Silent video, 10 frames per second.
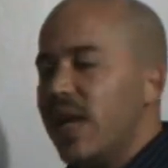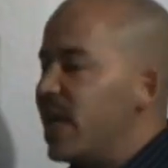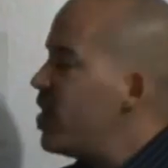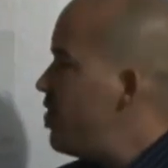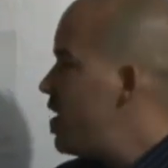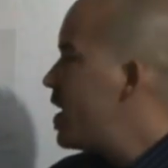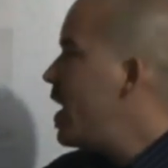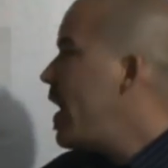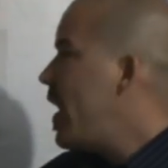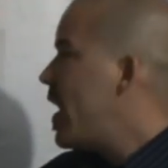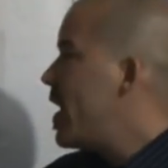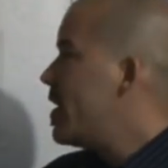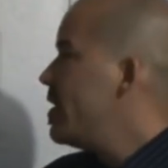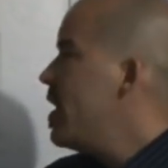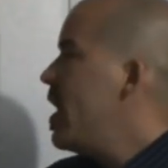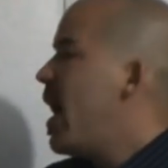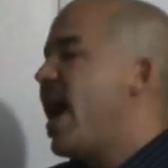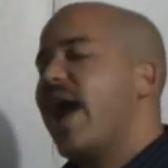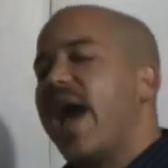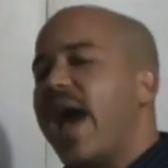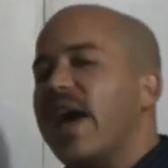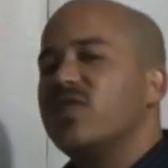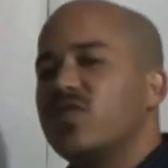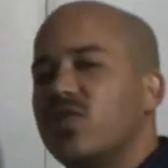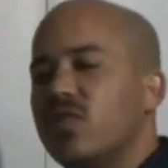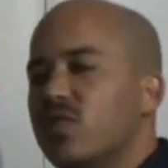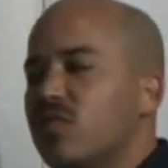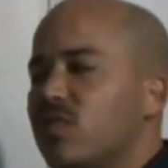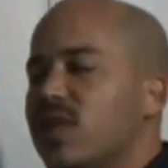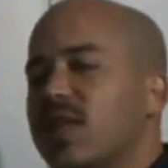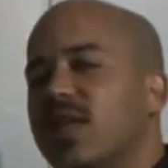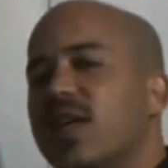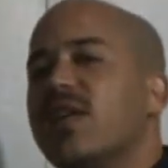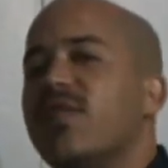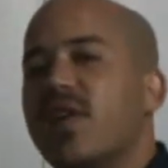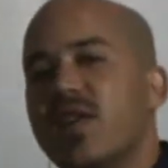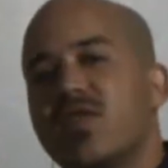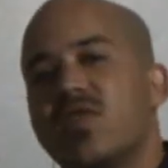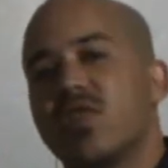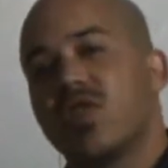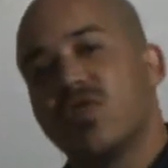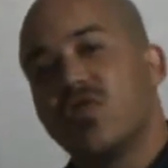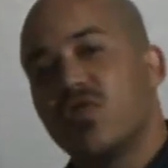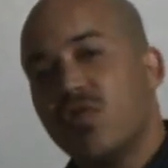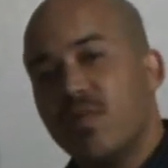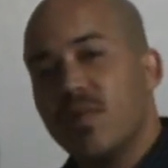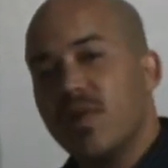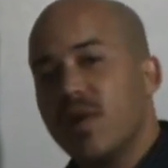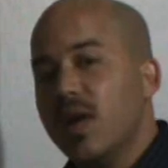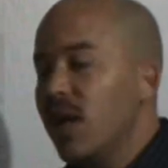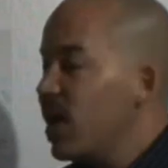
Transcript: And if it can, I ask you to give us, the consumer,